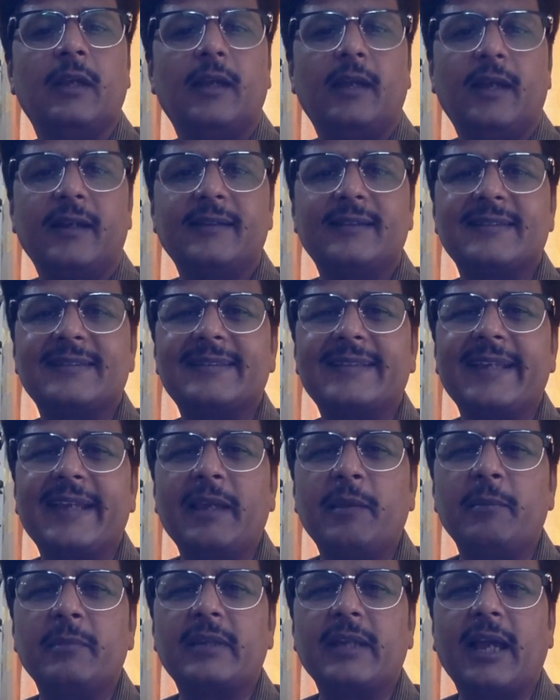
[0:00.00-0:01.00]
At the
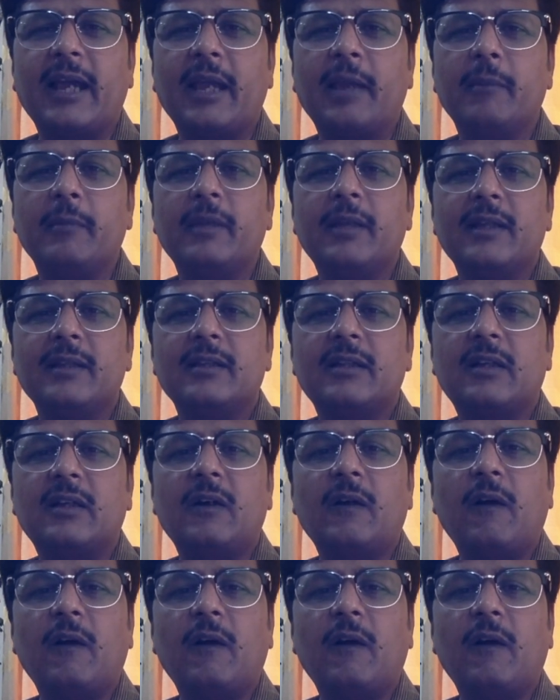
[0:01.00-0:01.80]
same time, the